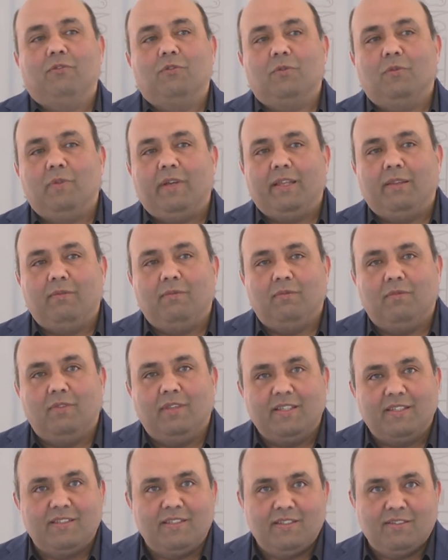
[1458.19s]
For, and
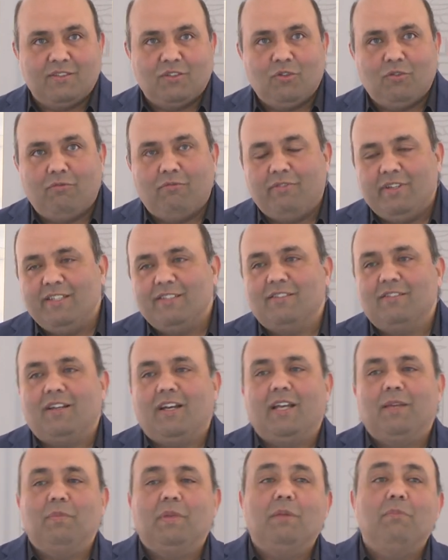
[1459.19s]
this is the reason
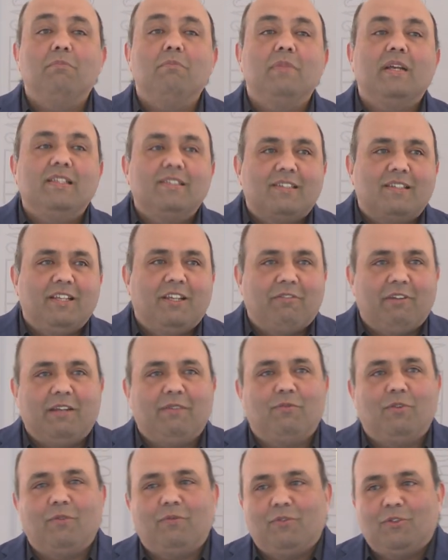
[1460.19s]
I'm immensely
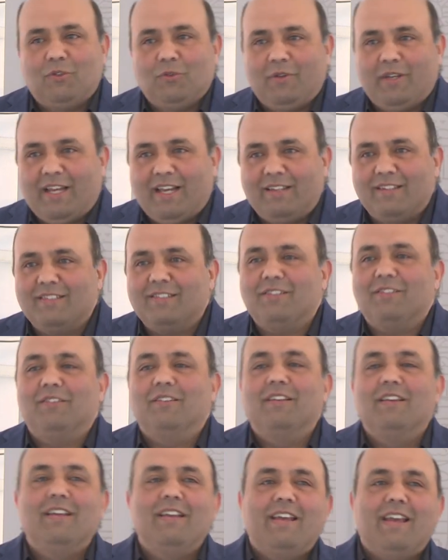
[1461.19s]
grateful to
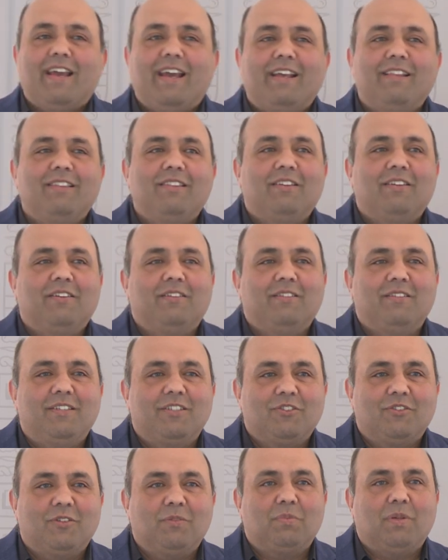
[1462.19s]
Allison and the
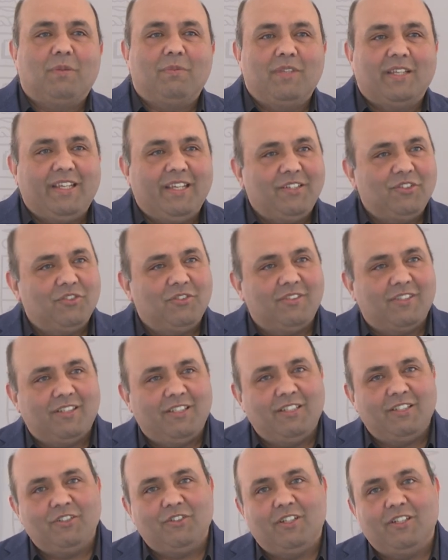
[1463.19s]
digital publications
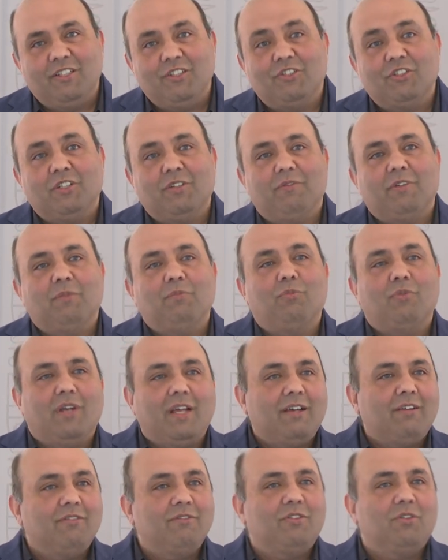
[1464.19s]
and in initiative at
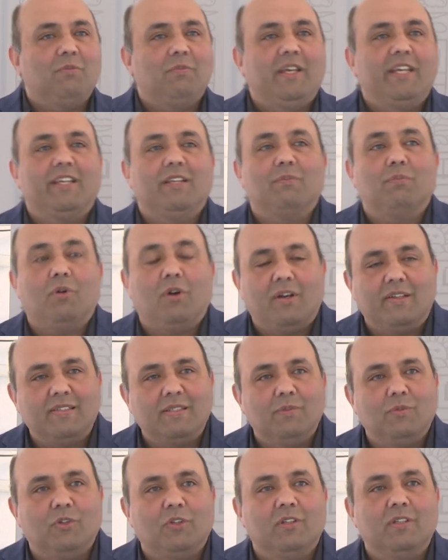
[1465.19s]
Brown to make it
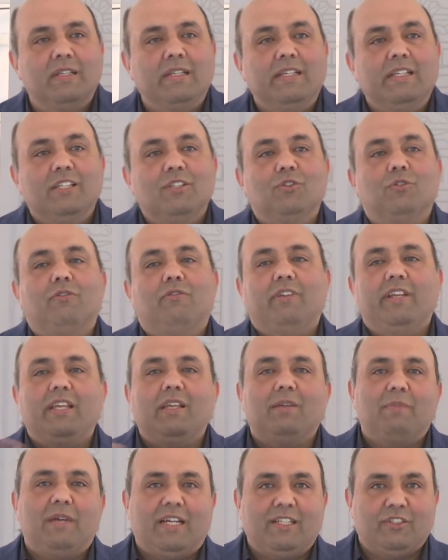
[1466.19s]
possible to
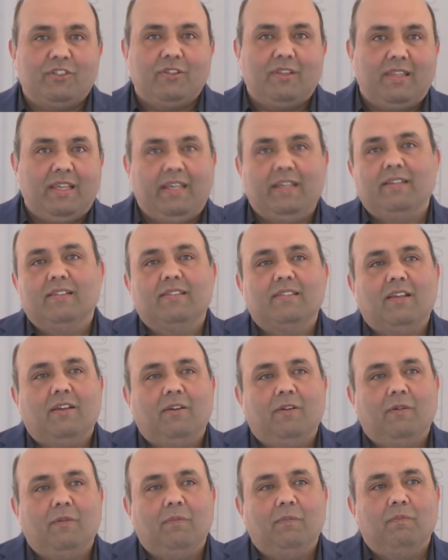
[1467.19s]
reimagine things
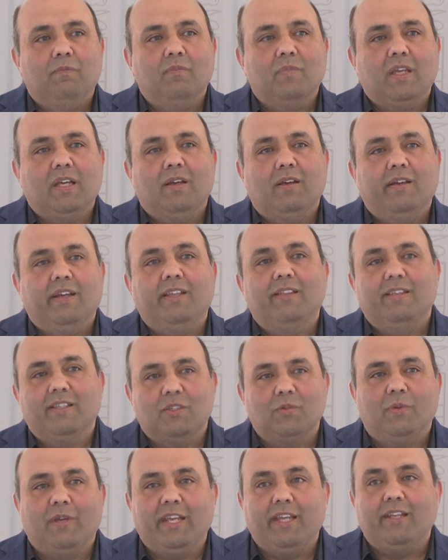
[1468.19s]
um, uh, in
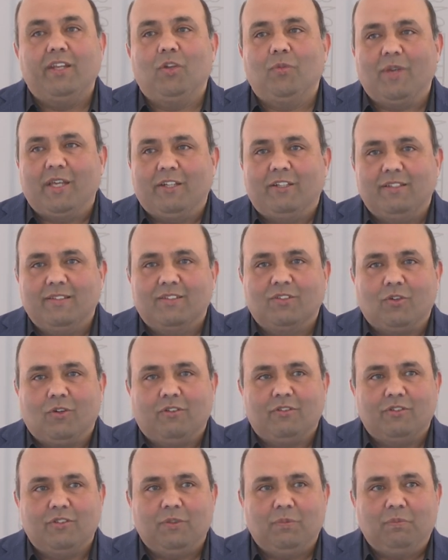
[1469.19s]
this way in humanities
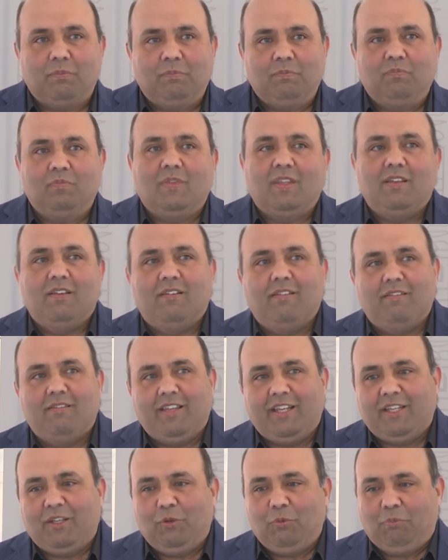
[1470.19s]
scholarship.
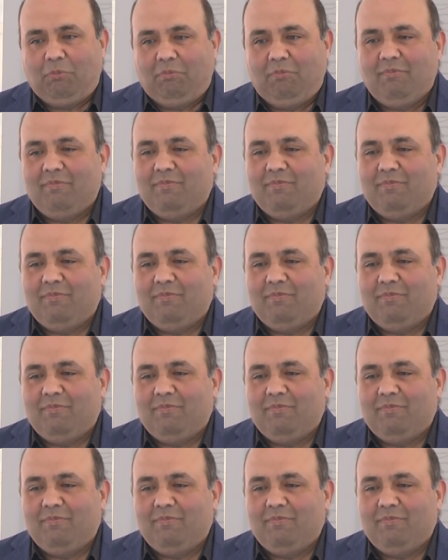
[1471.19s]
Thank you.